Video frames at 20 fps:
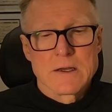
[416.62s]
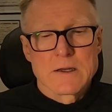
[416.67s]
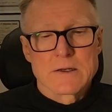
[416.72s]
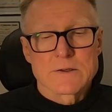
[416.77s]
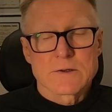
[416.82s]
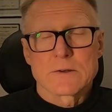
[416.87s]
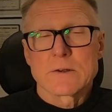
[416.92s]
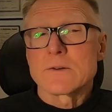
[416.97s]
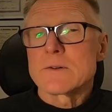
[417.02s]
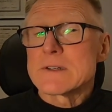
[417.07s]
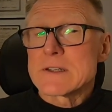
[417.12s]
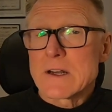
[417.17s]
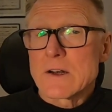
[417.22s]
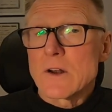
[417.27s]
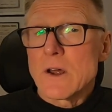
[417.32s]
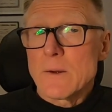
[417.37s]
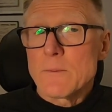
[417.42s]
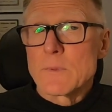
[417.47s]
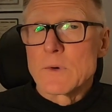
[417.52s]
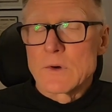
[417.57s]
So there is a
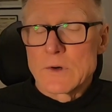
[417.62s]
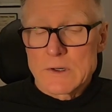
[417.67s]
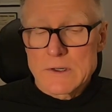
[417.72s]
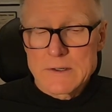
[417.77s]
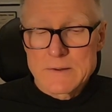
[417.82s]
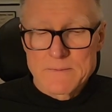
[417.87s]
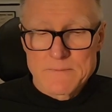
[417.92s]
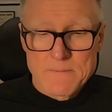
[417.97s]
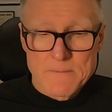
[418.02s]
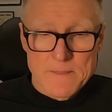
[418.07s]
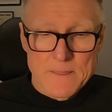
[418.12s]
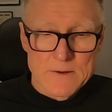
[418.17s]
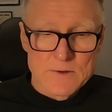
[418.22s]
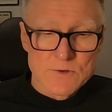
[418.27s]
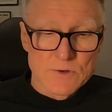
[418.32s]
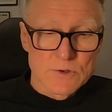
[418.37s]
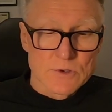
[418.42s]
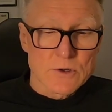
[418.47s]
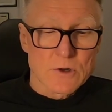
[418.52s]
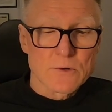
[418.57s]
lot more
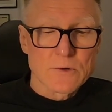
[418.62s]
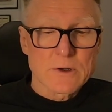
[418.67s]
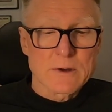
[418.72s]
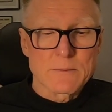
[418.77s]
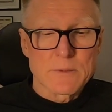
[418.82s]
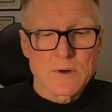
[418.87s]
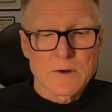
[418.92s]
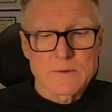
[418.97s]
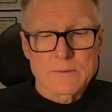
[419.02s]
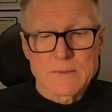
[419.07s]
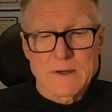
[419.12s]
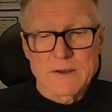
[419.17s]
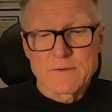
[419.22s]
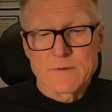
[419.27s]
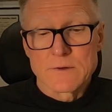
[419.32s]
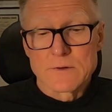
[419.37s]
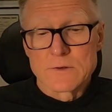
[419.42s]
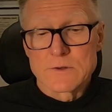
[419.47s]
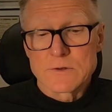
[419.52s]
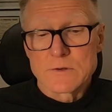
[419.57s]
to talk about my
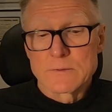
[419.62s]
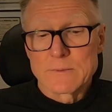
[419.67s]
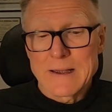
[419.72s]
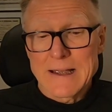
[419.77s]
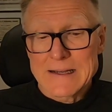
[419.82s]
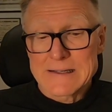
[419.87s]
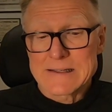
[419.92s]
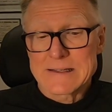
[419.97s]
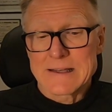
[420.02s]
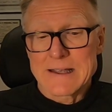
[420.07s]
VO2 max